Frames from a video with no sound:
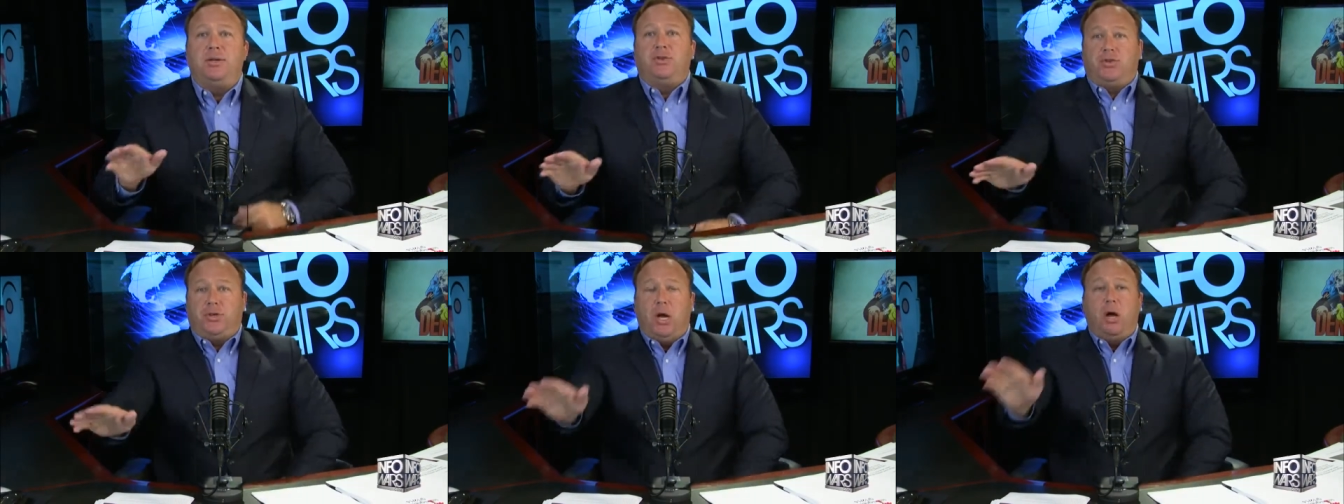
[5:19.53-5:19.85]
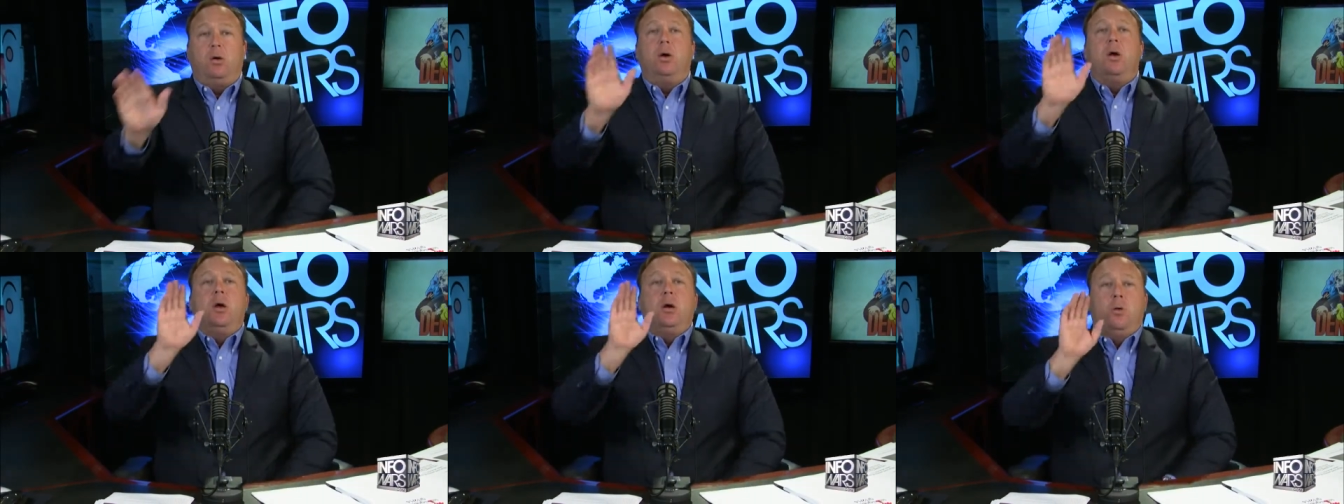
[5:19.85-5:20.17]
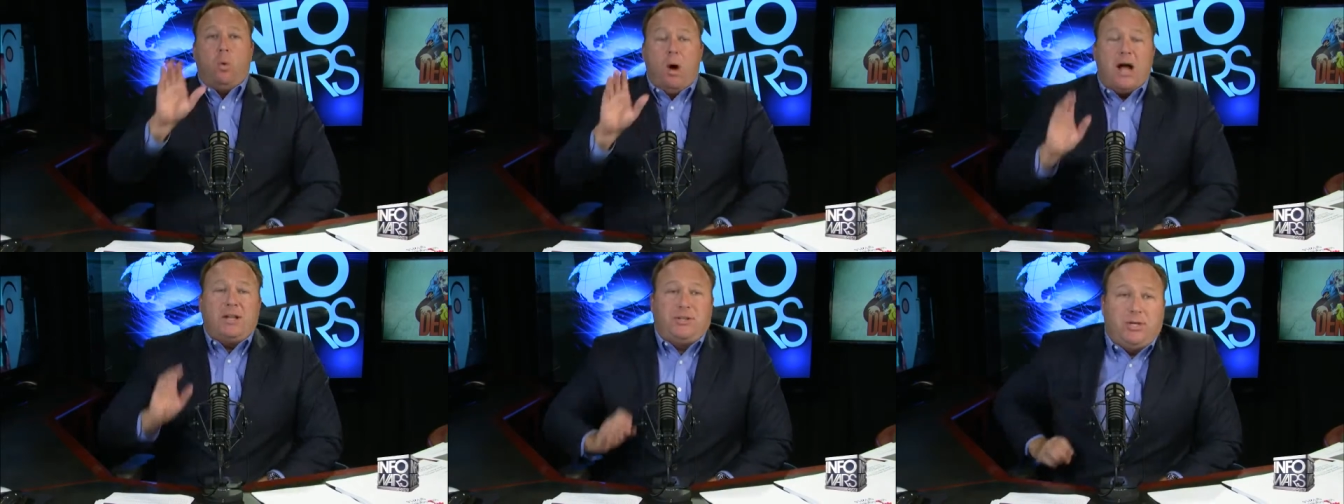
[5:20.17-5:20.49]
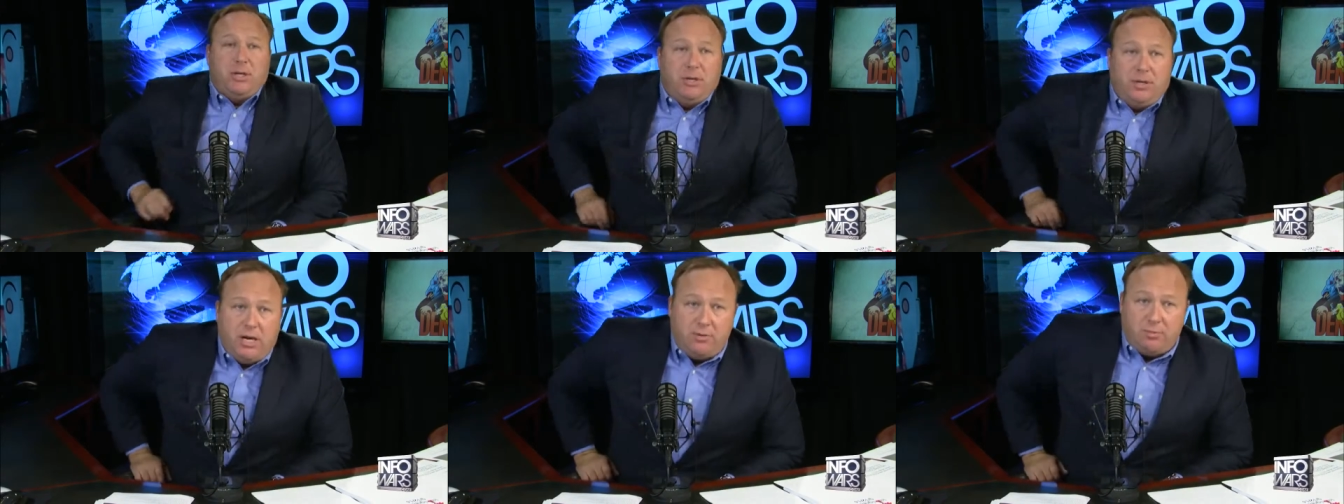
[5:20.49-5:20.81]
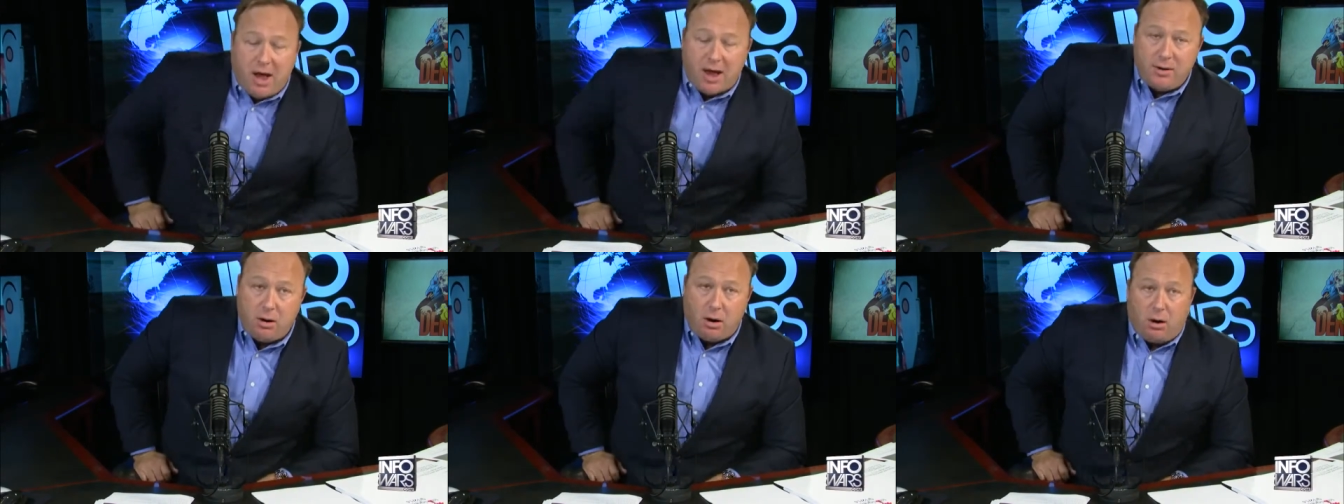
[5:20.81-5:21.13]
So Watson did
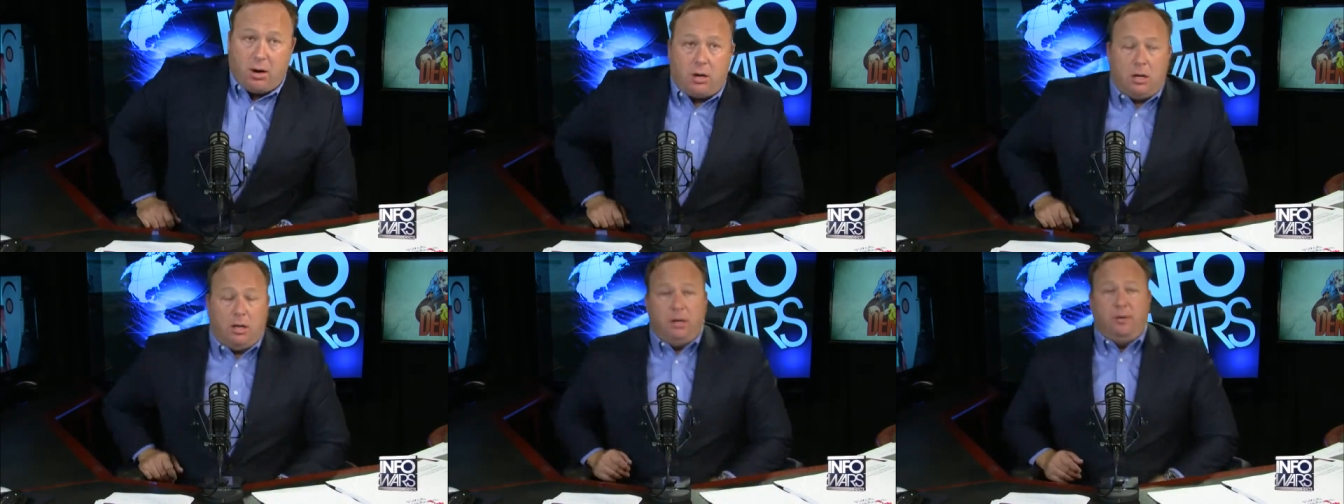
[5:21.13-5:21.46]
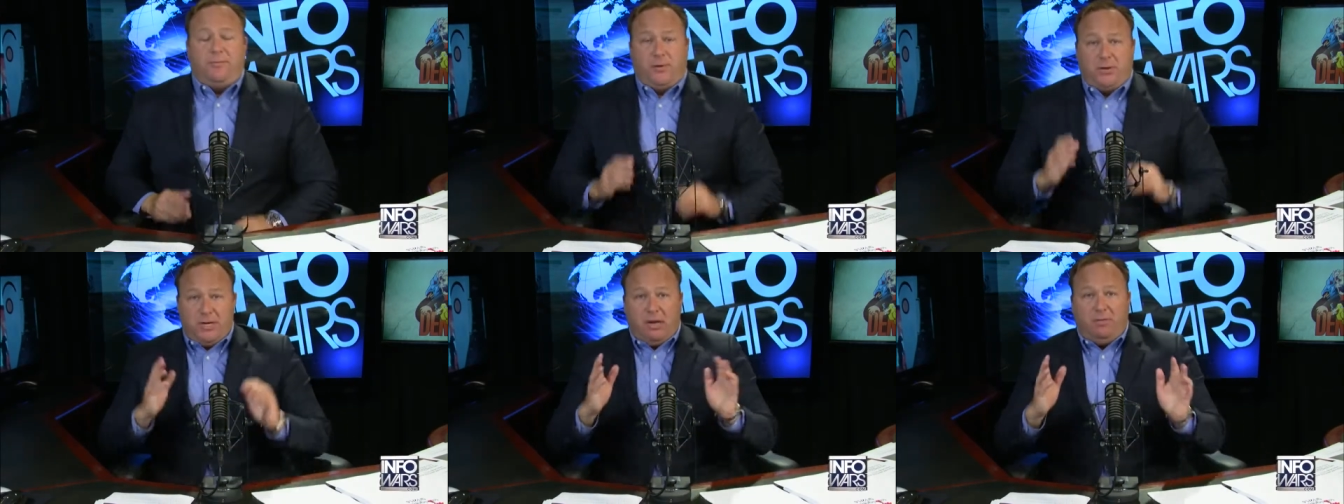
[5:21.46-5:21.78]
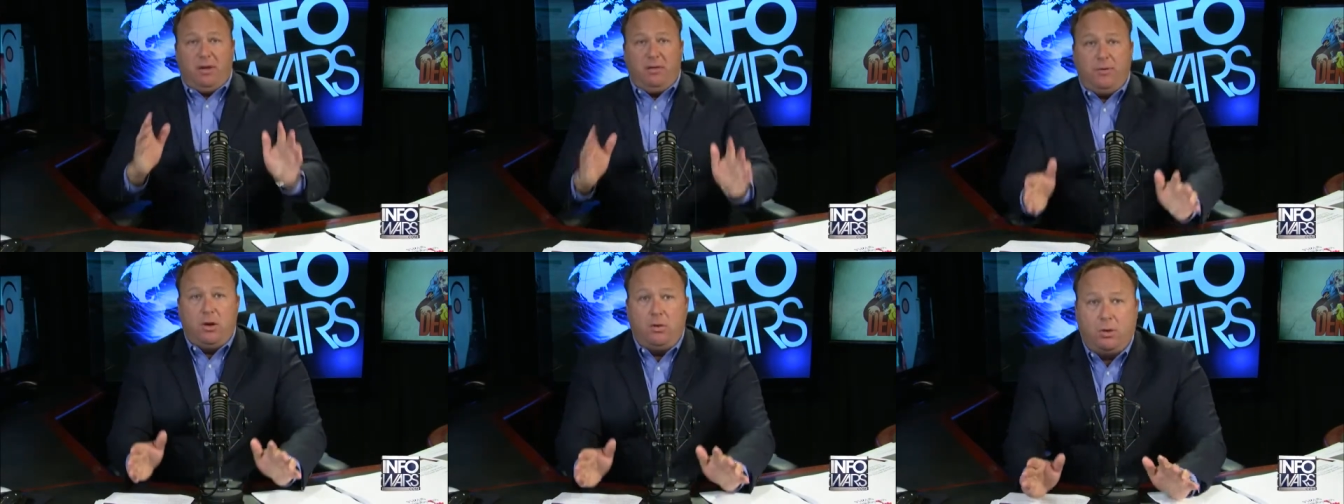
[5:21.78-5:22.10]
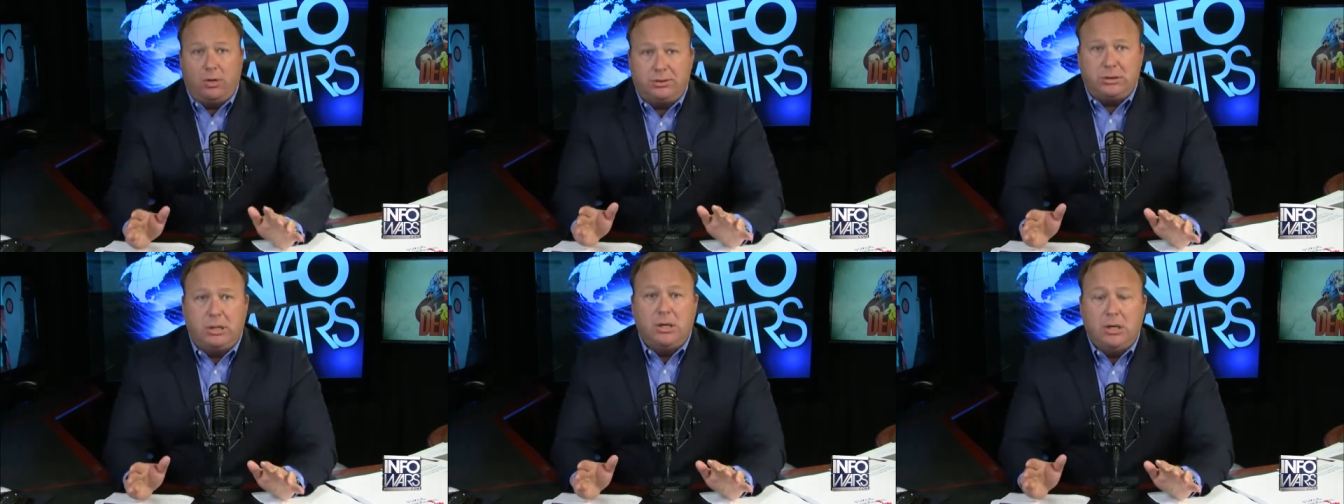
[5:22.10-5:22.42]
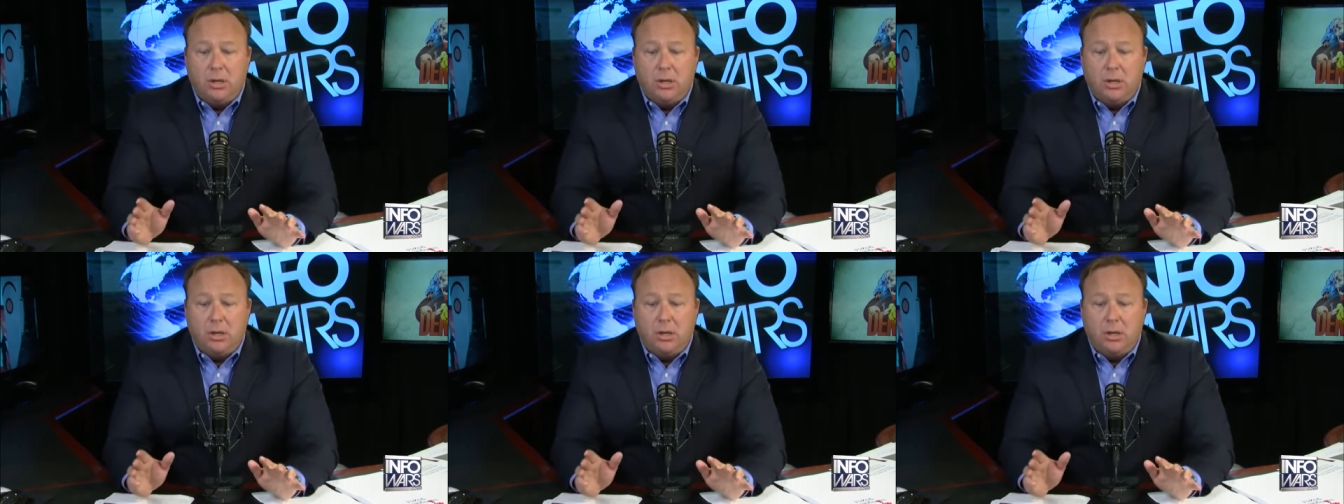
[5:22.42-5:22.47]
write an article, and for TV viewers,